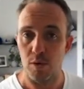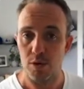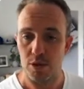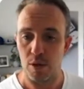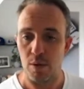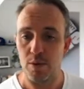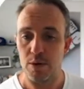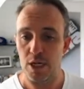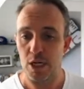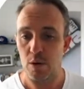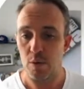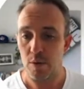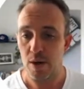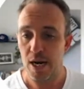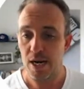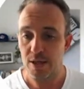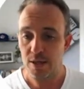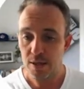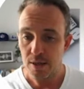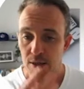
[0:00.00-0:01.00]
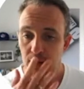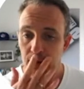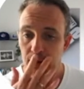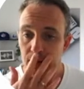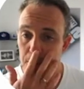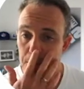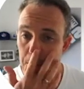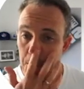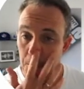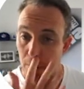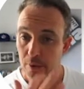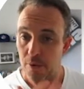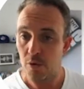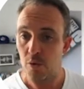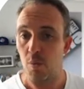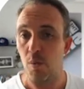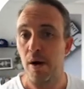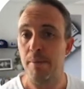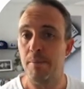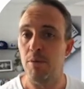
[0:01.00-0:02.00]
So I want to create
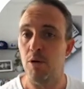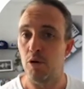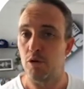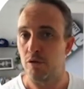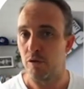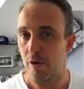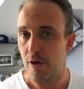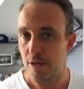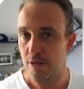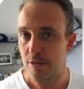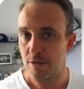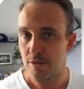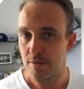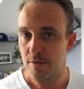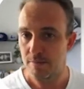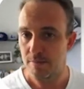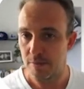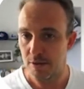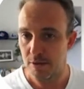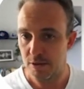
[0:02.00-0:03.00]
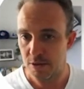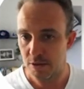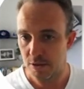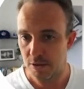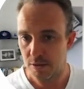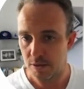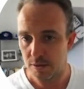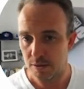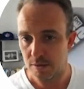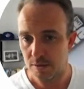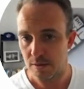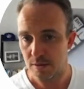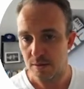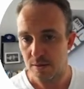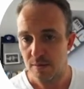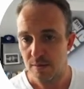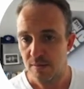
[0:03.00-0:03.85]
201 block drains in this instance.